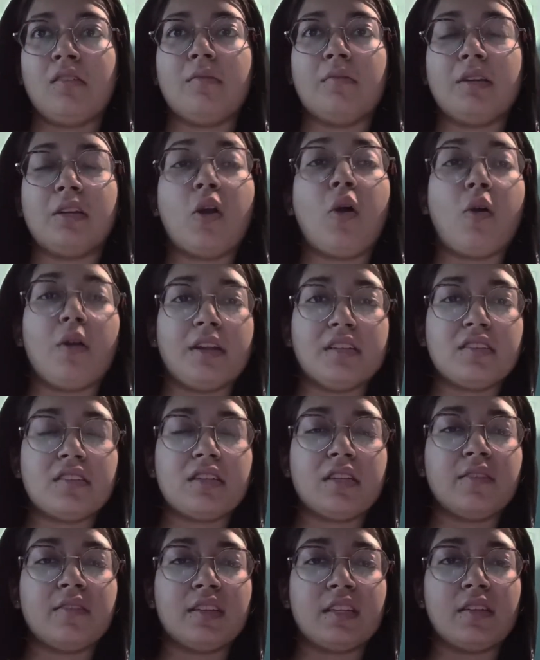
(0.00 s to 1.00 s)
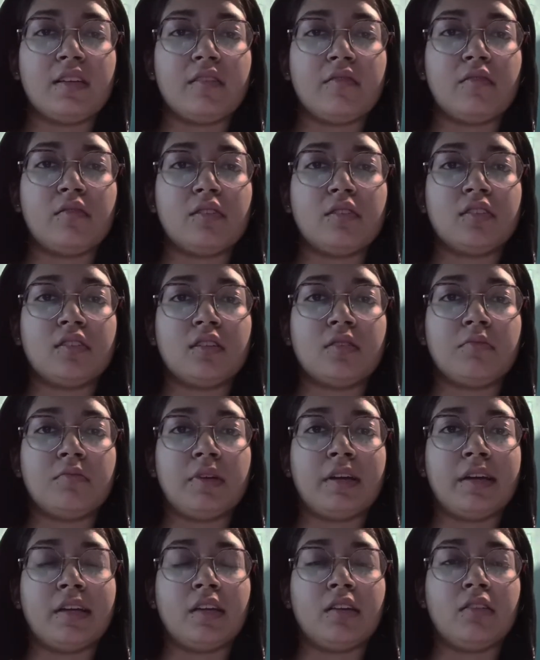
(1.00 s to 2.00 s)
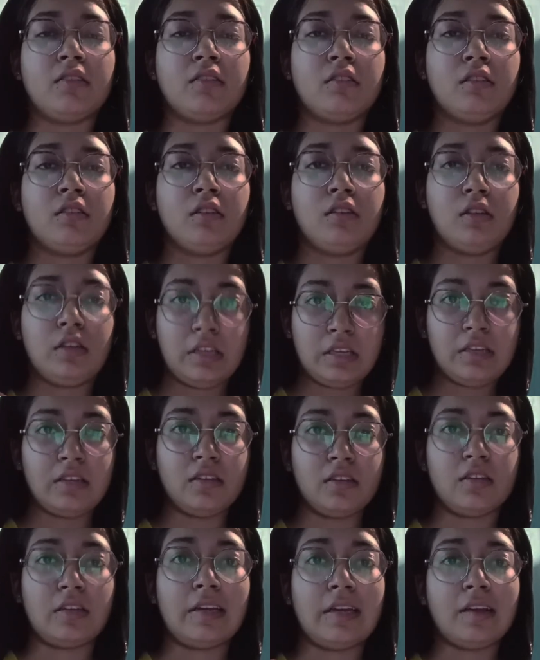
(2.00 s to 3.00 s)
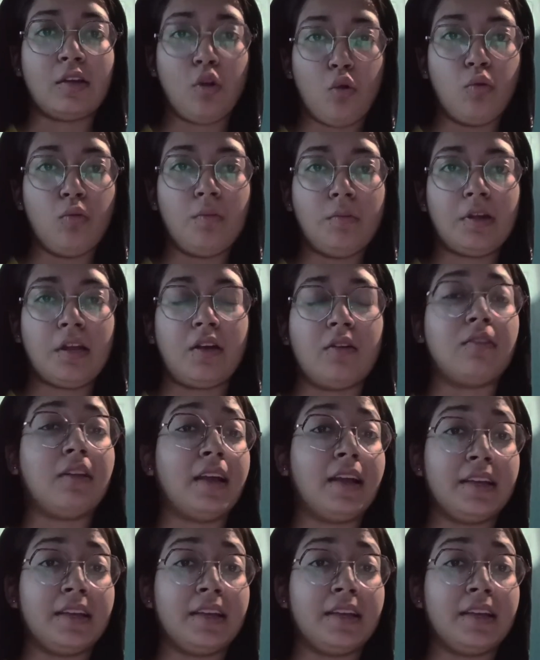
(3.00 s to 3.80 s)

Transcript: but honestly when I was in my here, like, hometown,